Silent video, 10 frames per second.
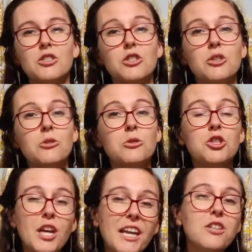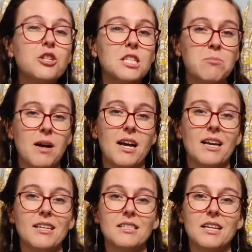to change his
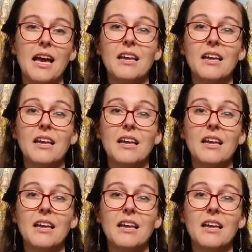mind